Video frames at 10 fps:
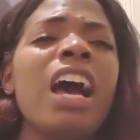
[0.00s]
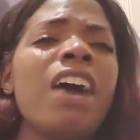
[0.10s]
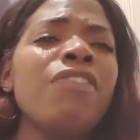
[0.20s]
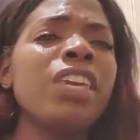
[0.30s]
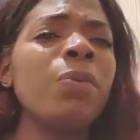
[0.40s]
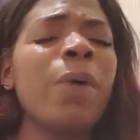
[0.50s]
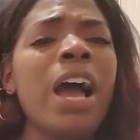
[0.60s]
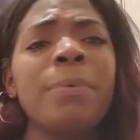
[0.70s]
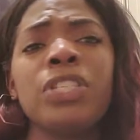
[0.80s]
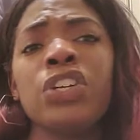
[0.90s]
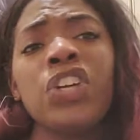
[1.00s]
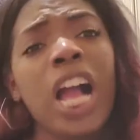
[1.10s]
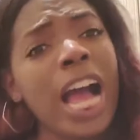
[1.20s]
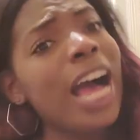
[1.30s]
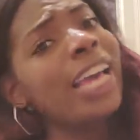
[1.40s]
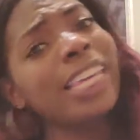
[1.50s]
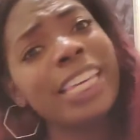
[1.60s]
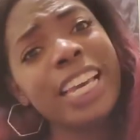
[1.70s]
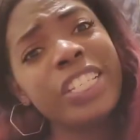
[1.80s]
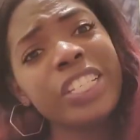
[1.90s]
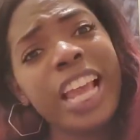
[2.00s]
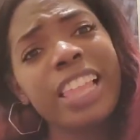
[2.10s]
I forget why I was crying yesterday.